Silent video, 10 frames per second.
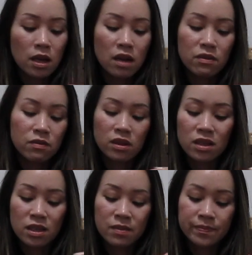haven't
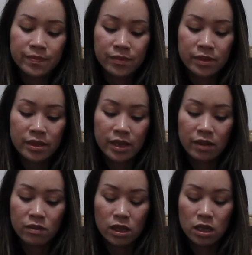
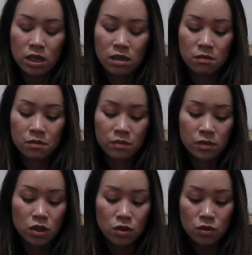really
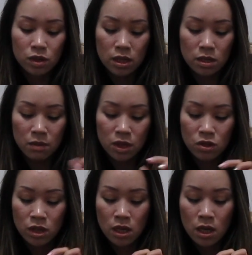used as
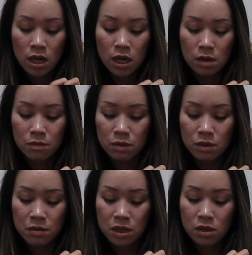much,
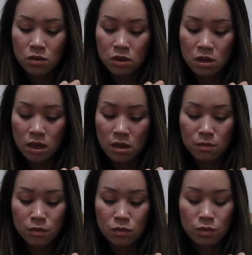Sometimes I use
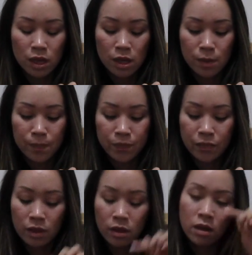Kim,
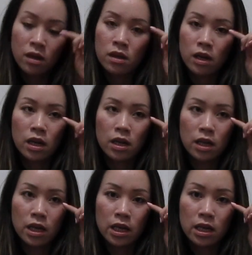kind of
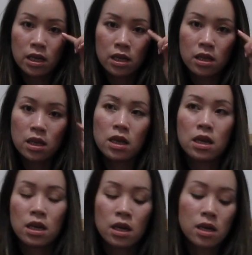like in
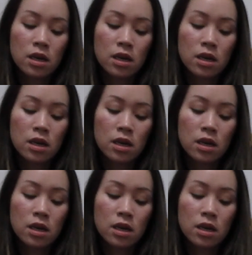the